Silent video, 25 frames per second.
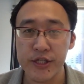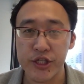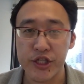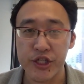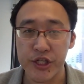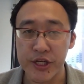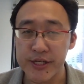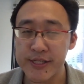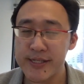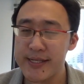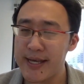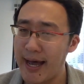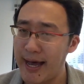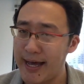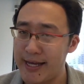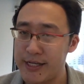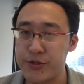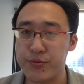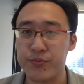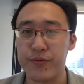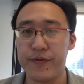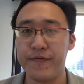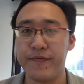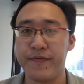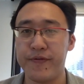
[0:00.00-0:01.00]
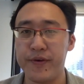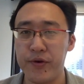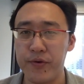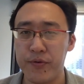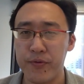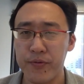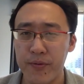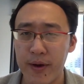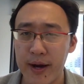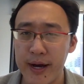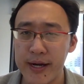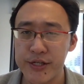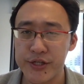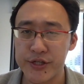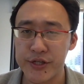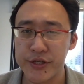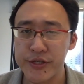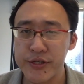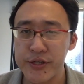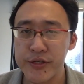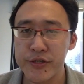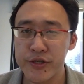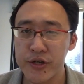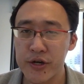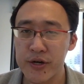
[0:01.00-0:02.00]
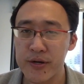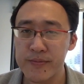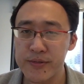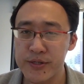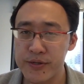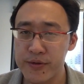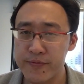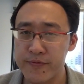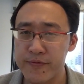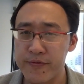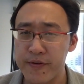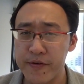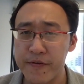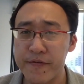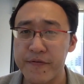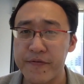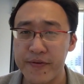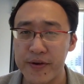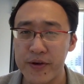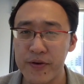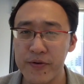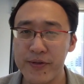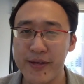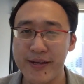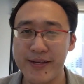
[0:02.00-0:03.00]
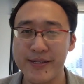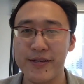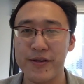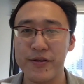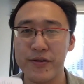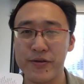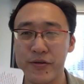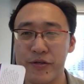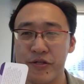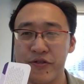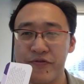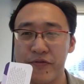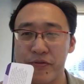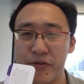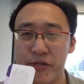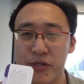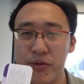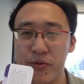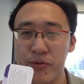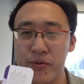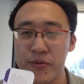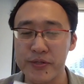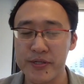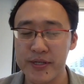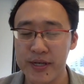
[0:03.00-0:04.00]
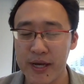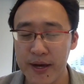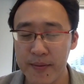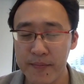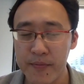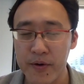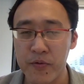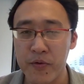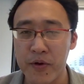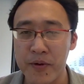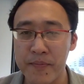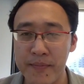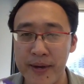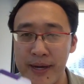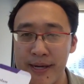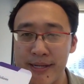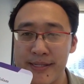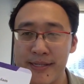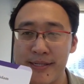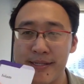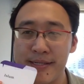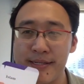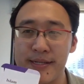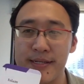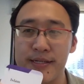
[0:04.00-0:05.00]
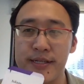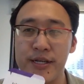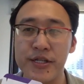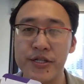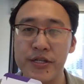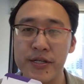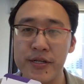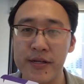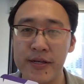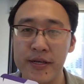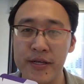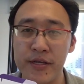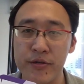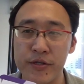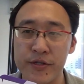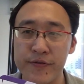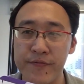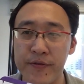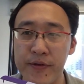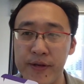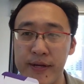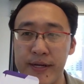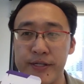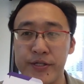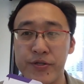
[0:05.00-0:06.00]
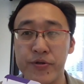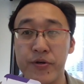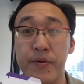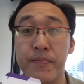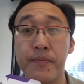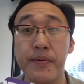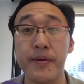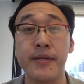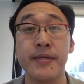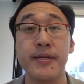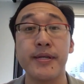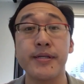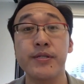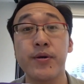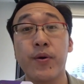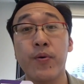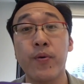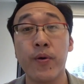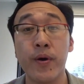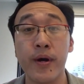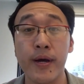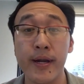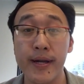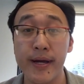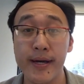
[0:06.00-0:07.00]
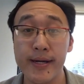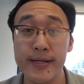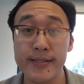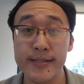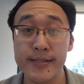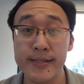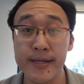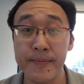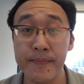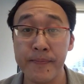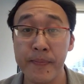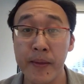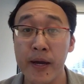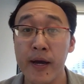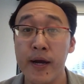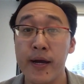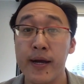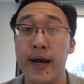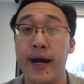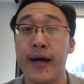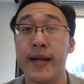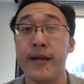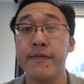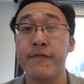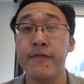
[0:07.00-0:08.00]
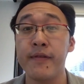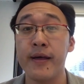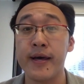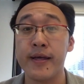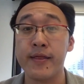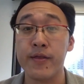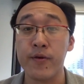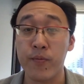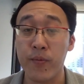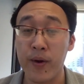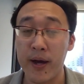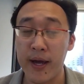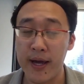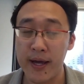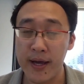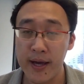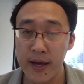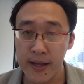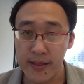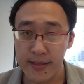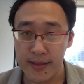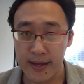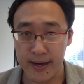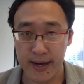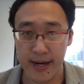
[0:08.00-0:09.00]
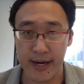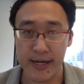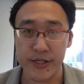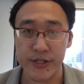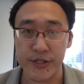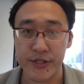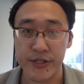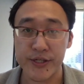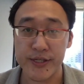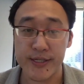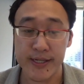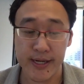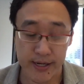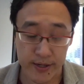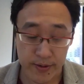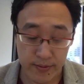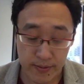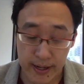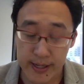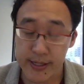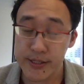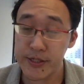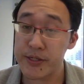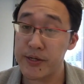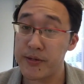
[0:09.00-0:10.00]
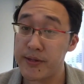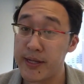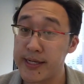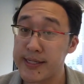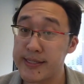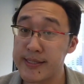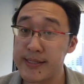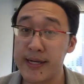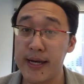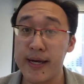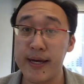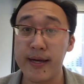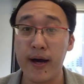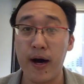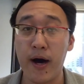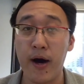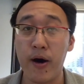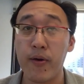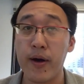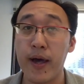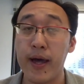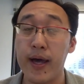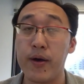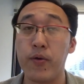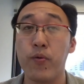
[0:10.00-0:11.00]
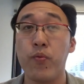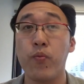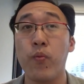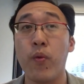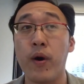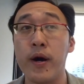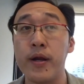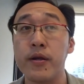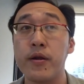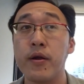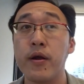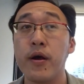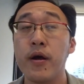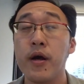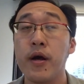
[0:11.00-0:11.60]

just as review, right? Just in terms of review, these are useful tools. But what makes these additionally useful is your ability to organize them, kind of like the way that I just did, right? So let's say, okay, what